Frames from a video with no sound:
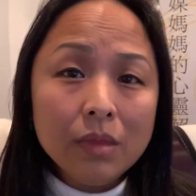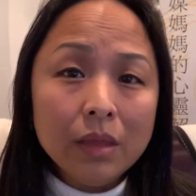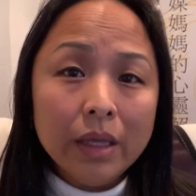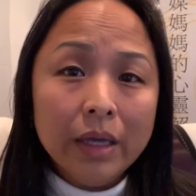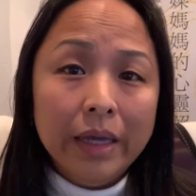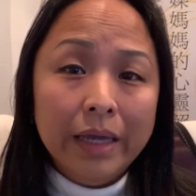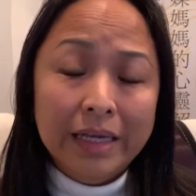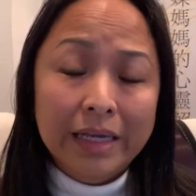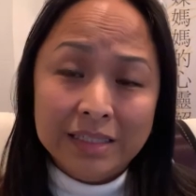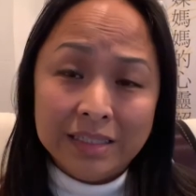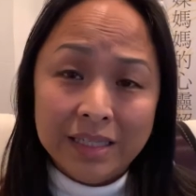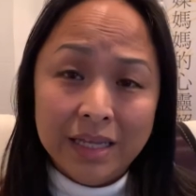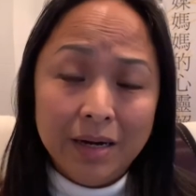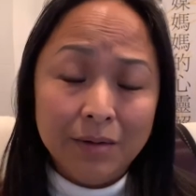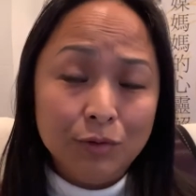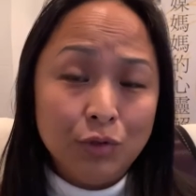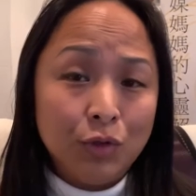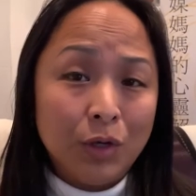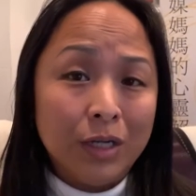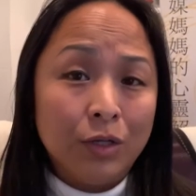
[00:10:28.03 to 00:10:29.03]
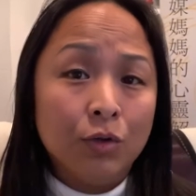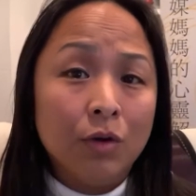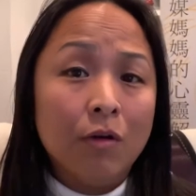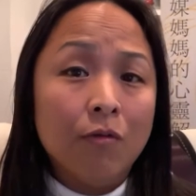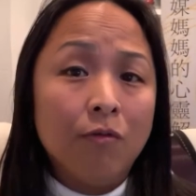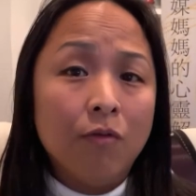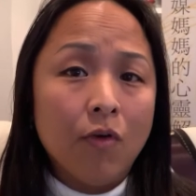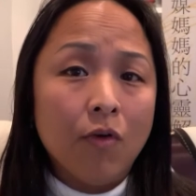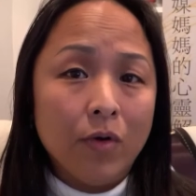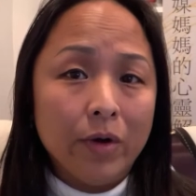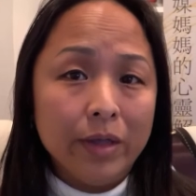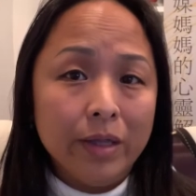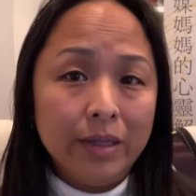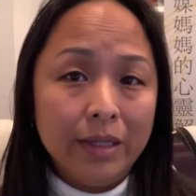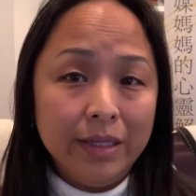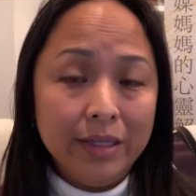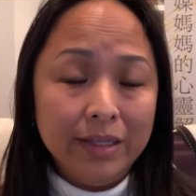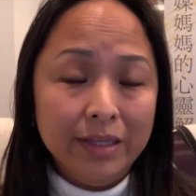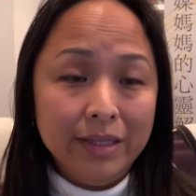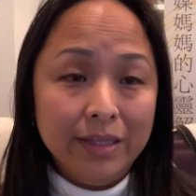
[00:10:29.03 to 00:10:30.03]
instead of trying to avoid
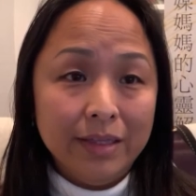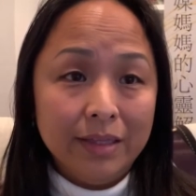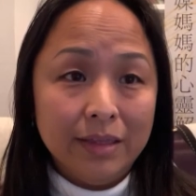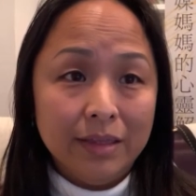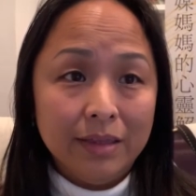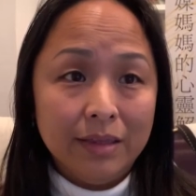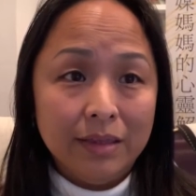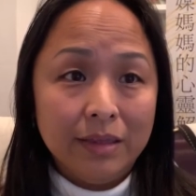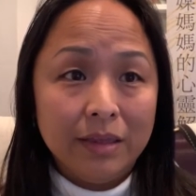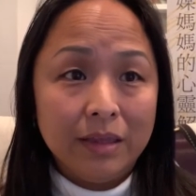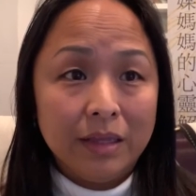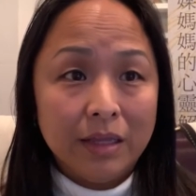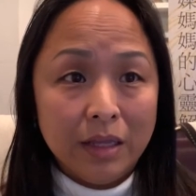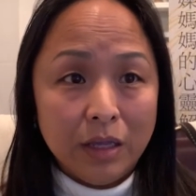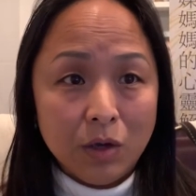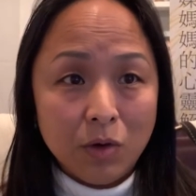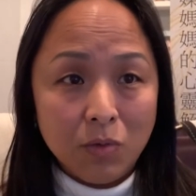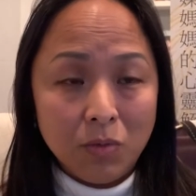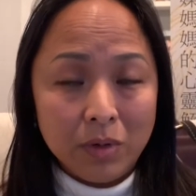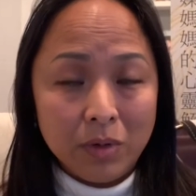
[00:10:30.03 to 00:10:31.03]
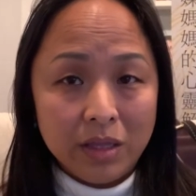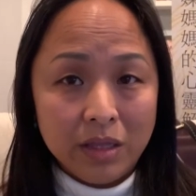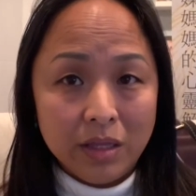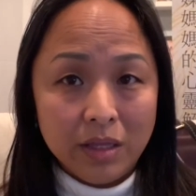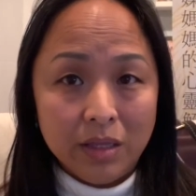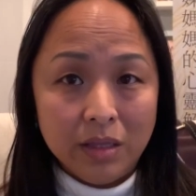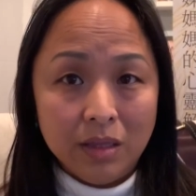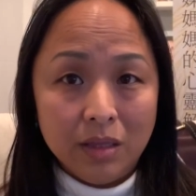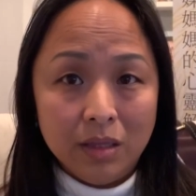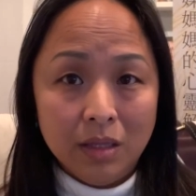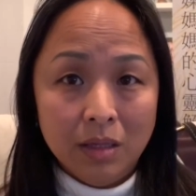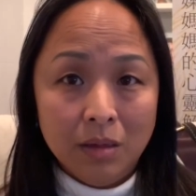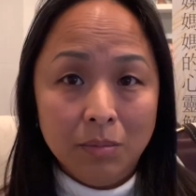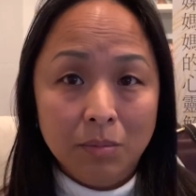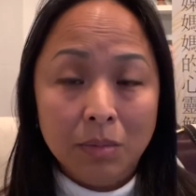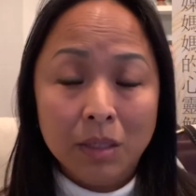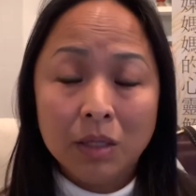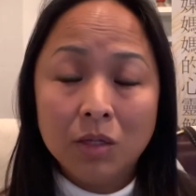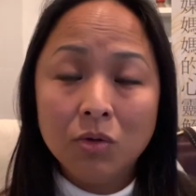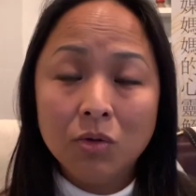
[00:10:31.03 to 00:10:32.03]
it, deal with it.
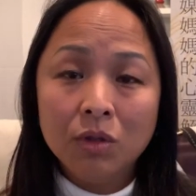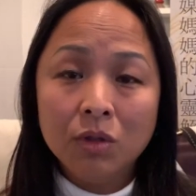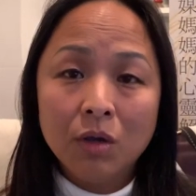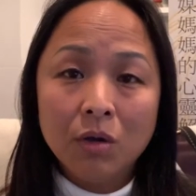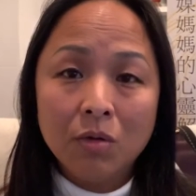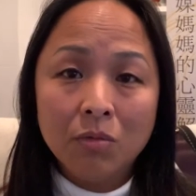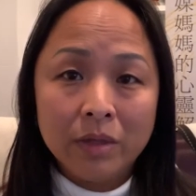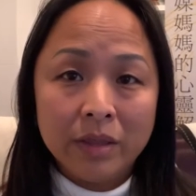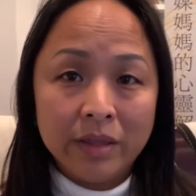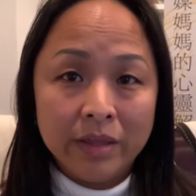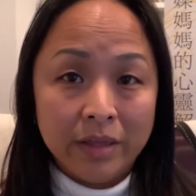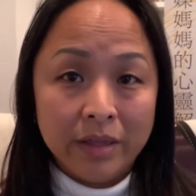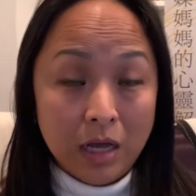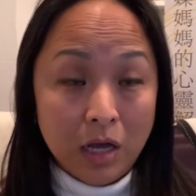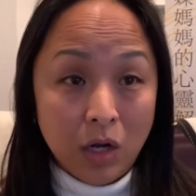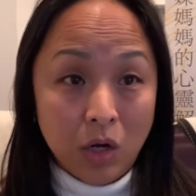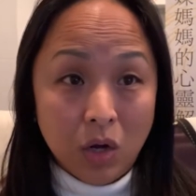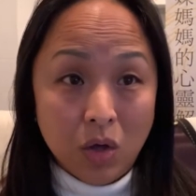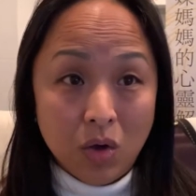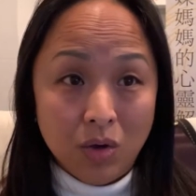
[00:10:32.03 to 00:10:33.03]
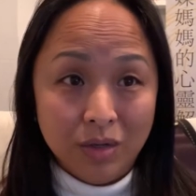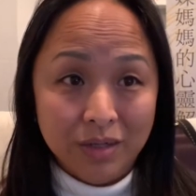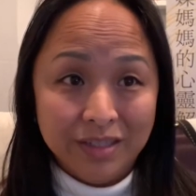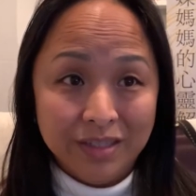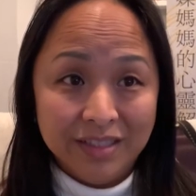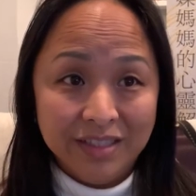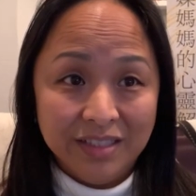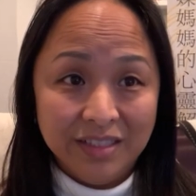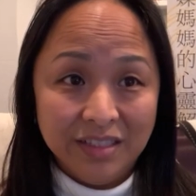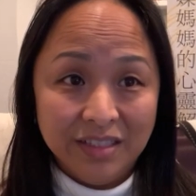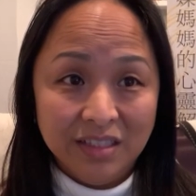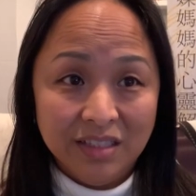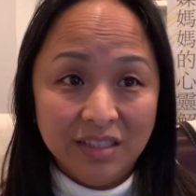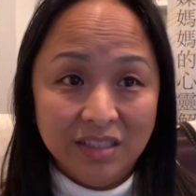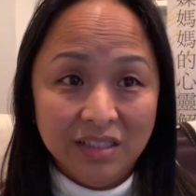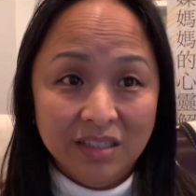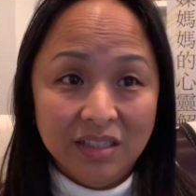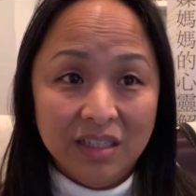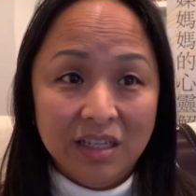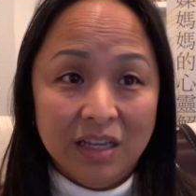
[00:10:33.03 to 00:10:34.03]
But don't deal with it alone.
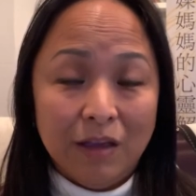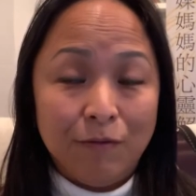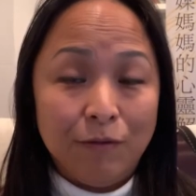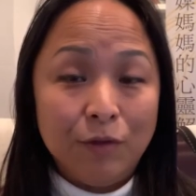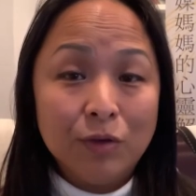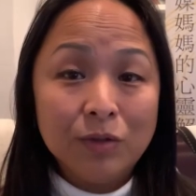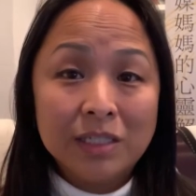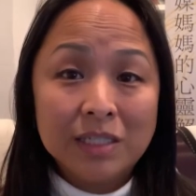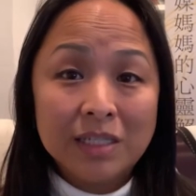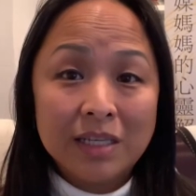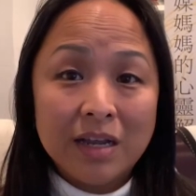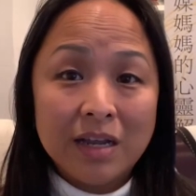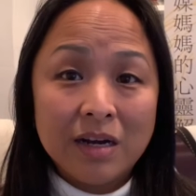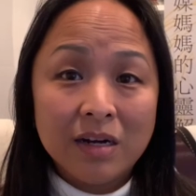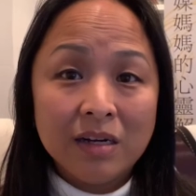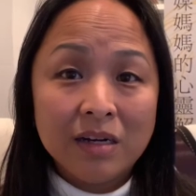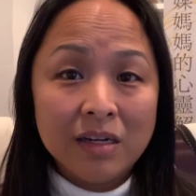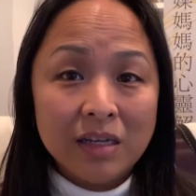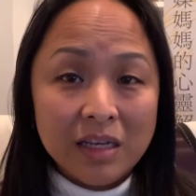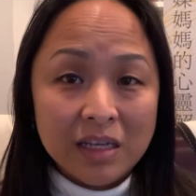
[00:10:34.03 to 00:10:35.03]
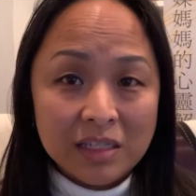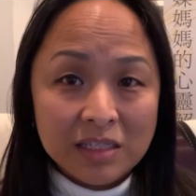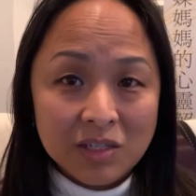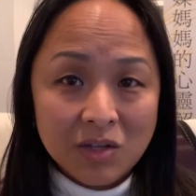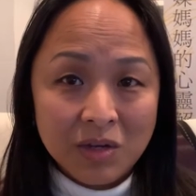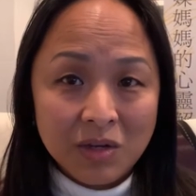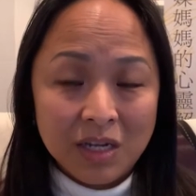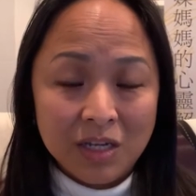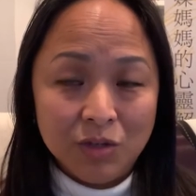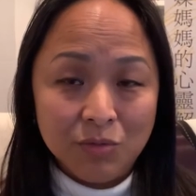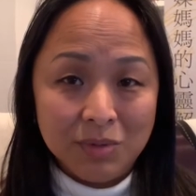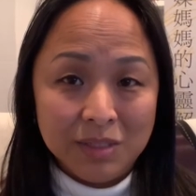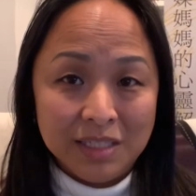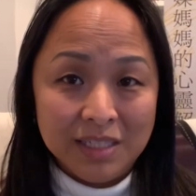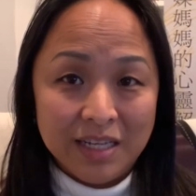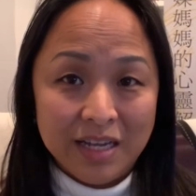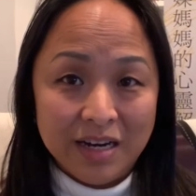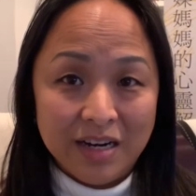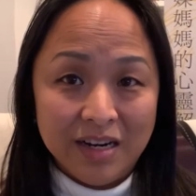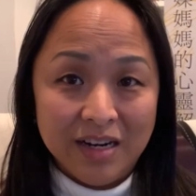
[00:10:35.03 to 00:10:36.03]
If you're scared, it's okay to be
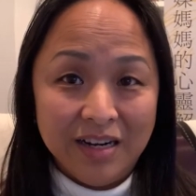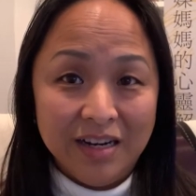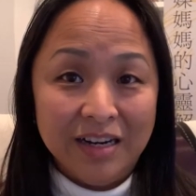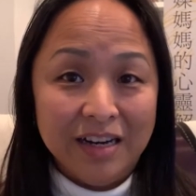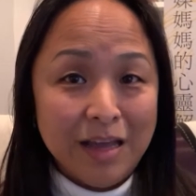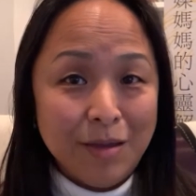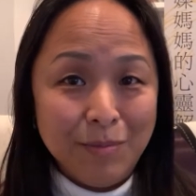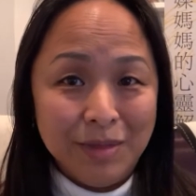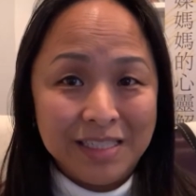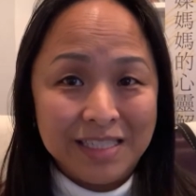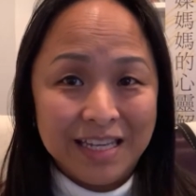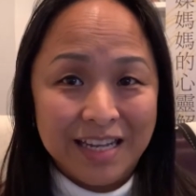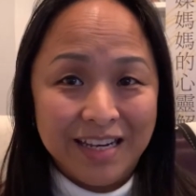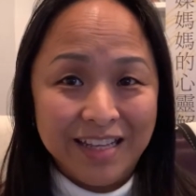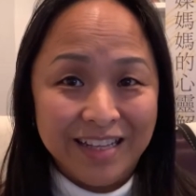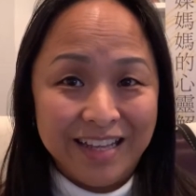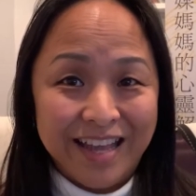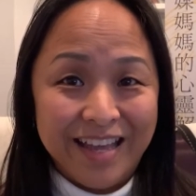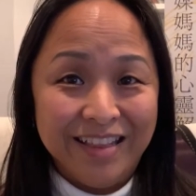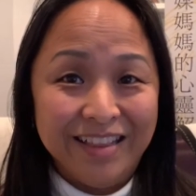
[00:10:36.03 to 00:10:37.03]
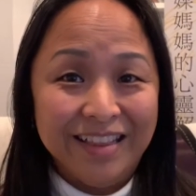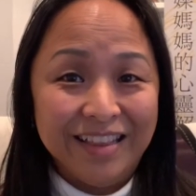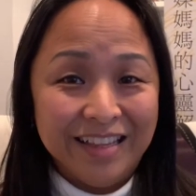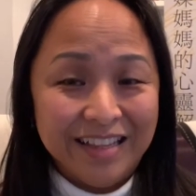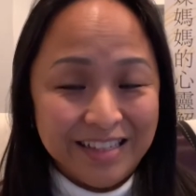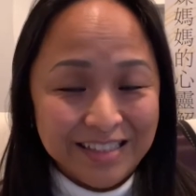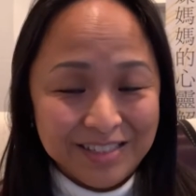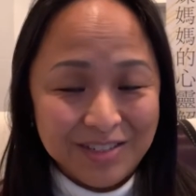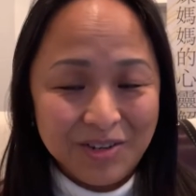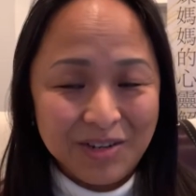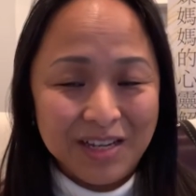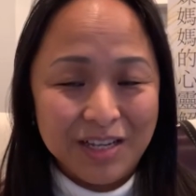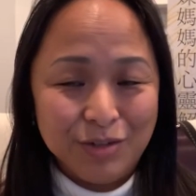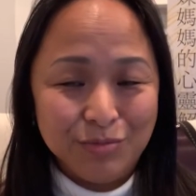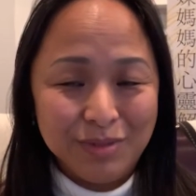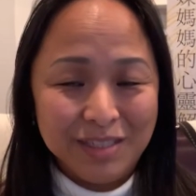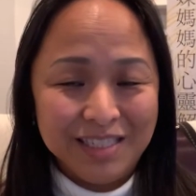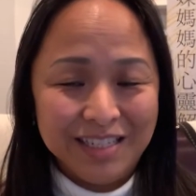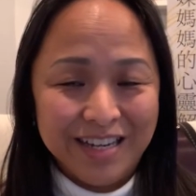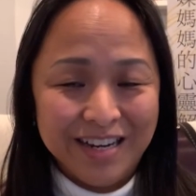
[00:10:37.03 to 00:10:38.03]
scared. Let me say it again. It's okay to
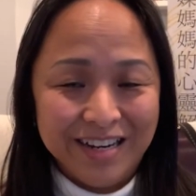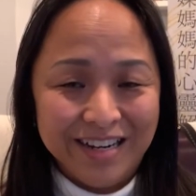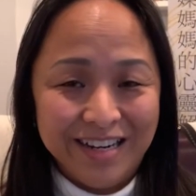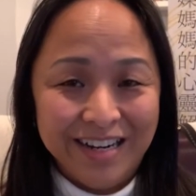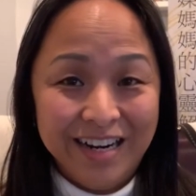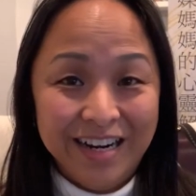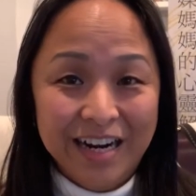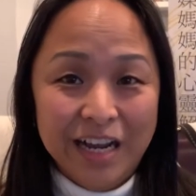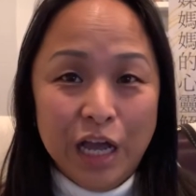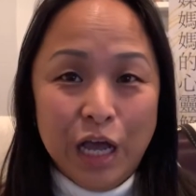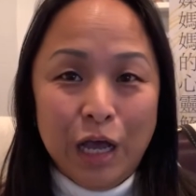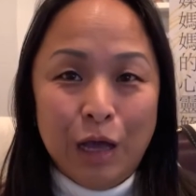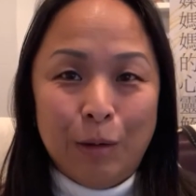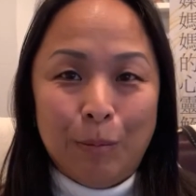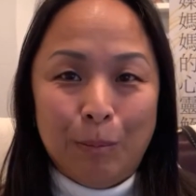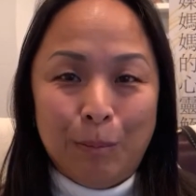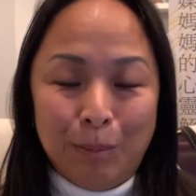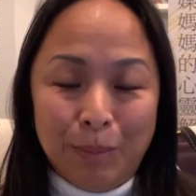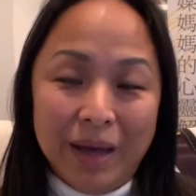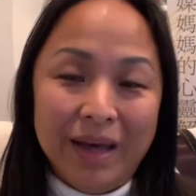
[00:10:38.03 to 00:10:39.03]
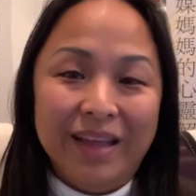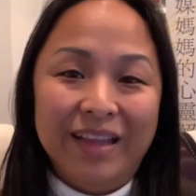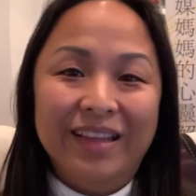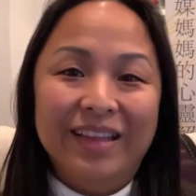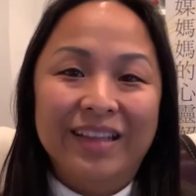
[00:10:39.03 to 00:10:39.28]
be scared. But